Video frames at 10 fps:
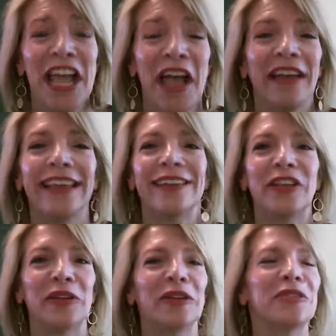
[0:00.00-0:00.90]
Yeah,
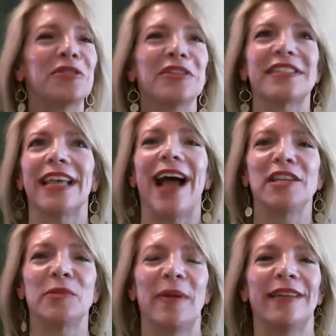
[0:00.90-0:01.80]
you should see, I
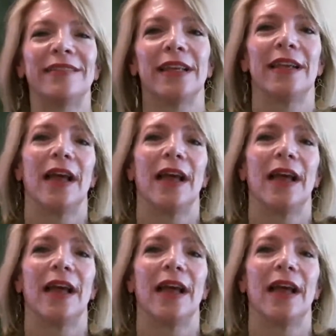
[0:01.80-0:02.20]
spend